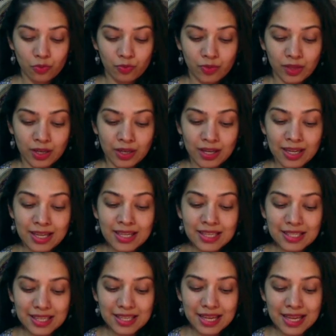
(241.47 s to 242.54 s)
There
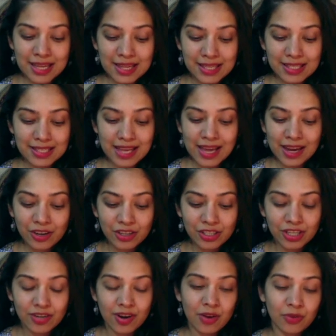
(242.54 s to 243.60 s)
is this energy
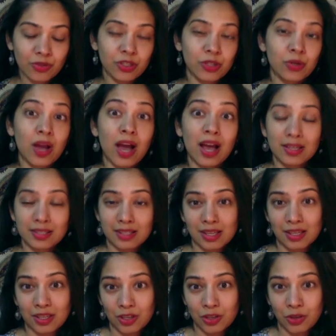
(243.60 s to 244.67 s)
around you asking
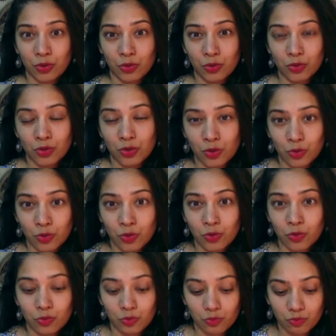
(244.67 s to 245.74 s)
you to
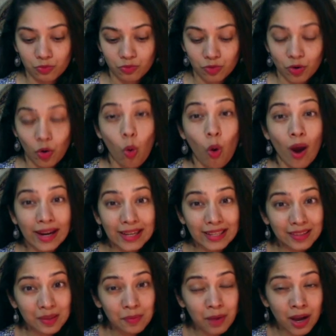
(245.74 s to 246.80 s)
quieten the
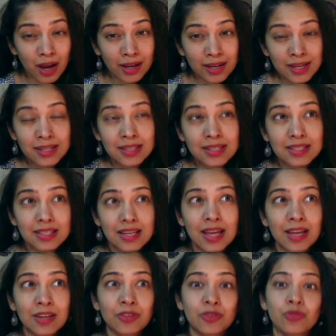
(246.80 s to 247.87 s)
mind
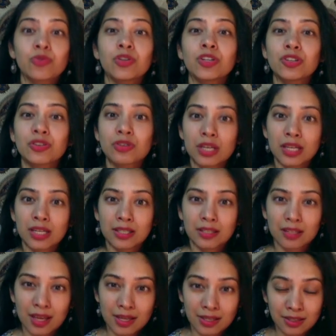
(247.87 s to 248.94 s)
and to retreat
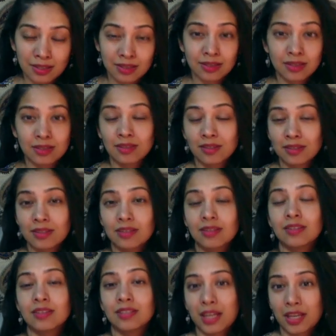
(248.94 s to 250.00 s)
and
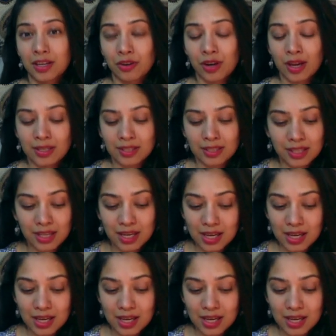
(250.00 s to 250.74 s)
take rest.